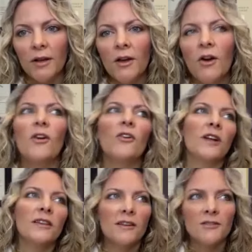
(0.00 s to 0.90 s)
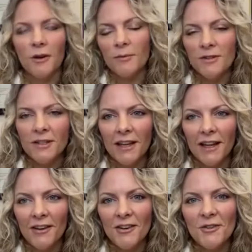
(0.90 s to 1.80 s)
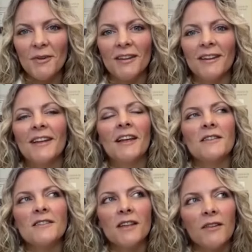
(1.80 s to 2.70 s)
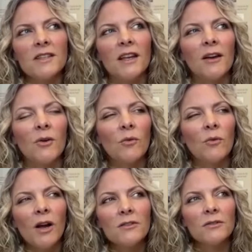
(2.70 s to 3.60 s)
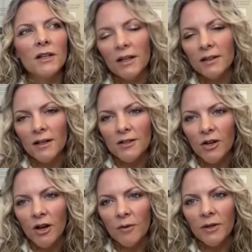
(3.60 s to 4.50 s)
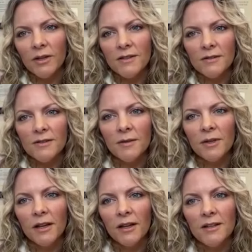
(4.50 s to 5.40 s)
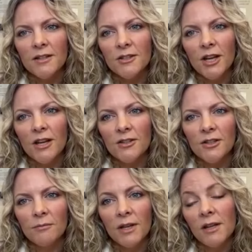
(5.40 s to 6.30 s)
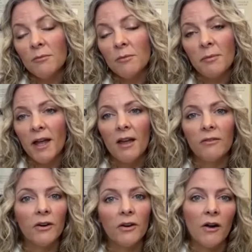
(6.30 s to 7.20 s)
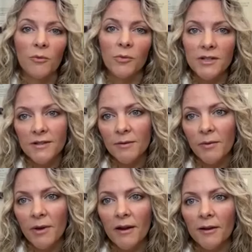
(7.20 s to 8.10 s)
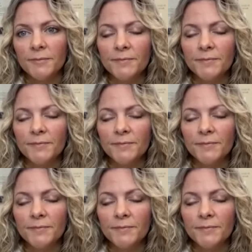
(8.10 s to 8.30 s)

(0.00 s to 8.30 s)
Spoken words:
Oh, I don't like that job, I'm just going to get a new one. Instead of saying, why don't I like that job? And is there something I need to change in me, my behavior, how I'm participating?